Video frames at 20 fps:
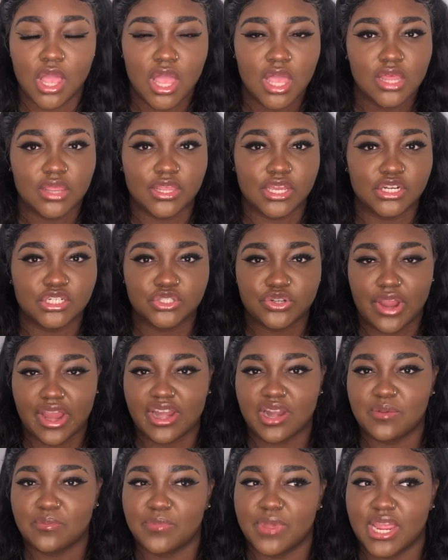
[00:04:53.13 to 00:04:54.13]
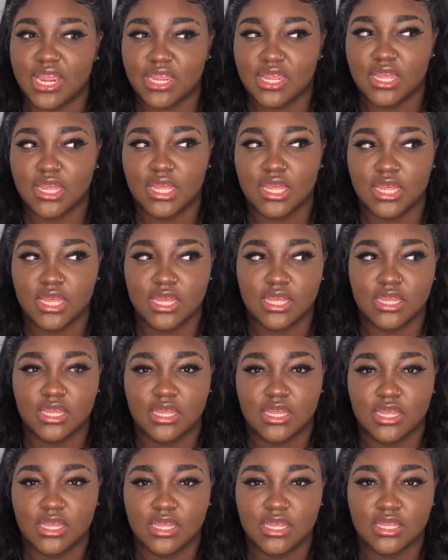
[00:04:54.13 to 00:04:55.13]
they're trying to make
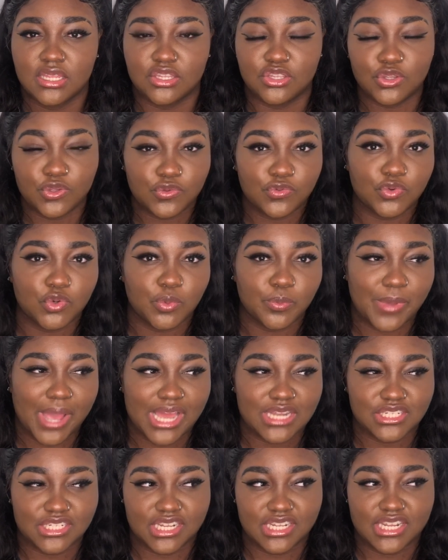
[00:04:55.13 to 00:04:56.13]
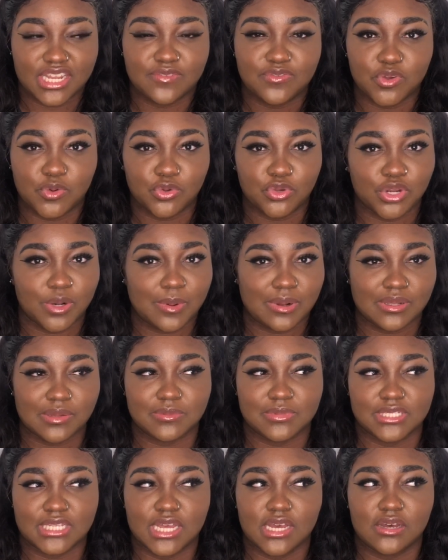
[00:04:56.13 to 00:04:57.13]
you feel bad so then they feel good about
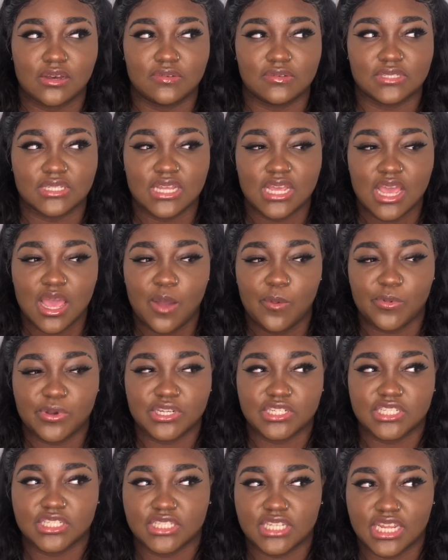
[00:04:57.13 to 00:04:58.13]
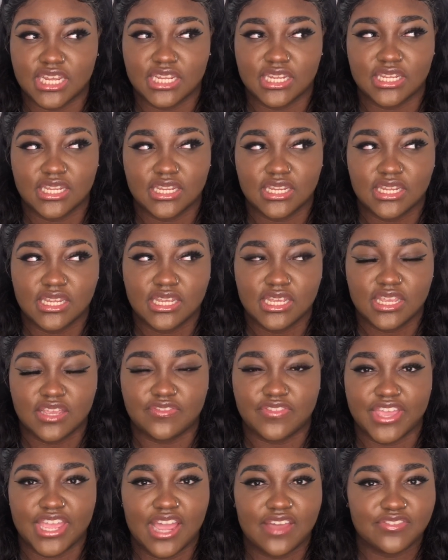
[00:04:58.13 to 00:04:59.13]
themselves, where it's just like if
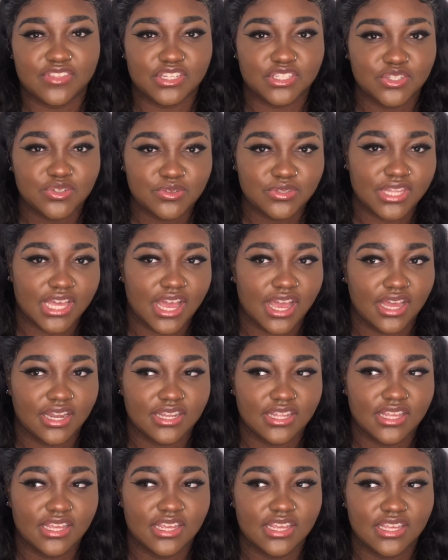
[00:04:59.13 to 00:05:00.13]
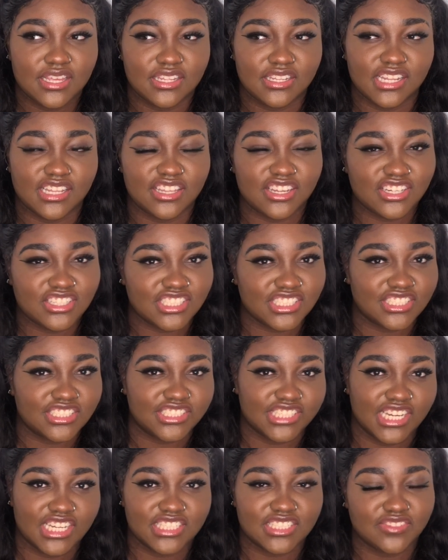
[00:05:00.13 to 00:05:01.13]
they have to do that, And they're just
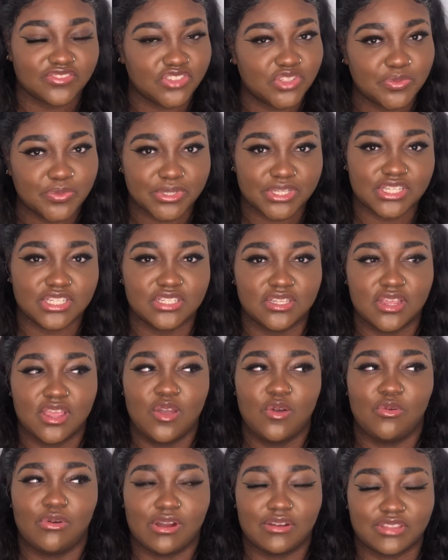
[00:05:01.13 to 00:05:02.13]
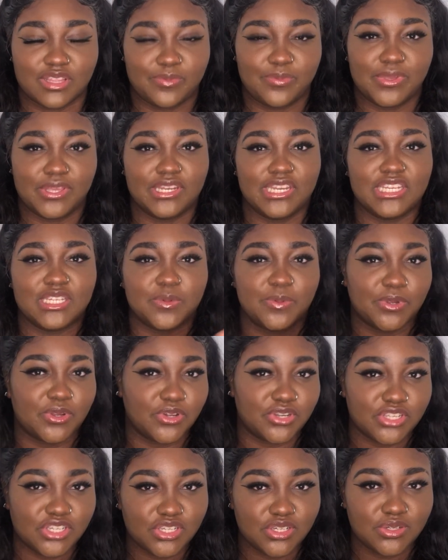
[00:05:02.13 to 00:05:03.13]
jealous of you because why would they need to pick
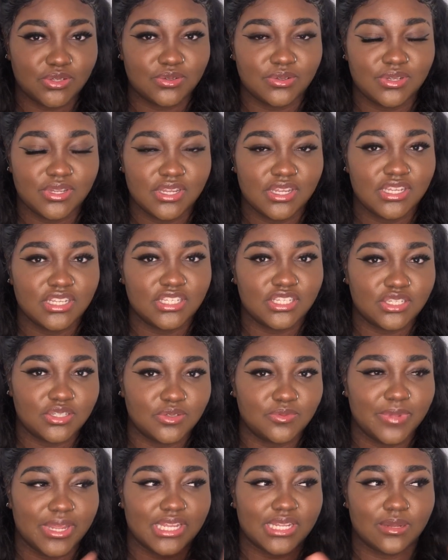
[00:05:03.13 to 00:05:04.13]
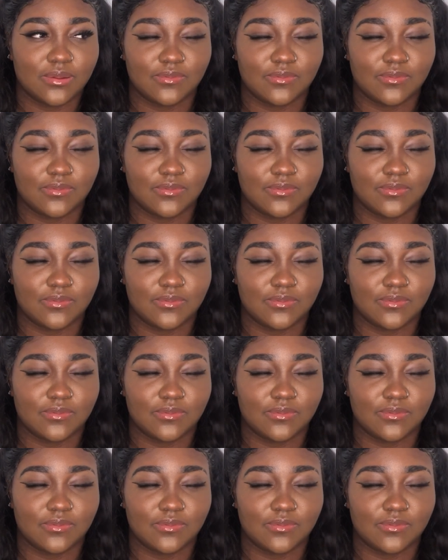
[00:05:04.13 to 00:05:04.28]
on you to make them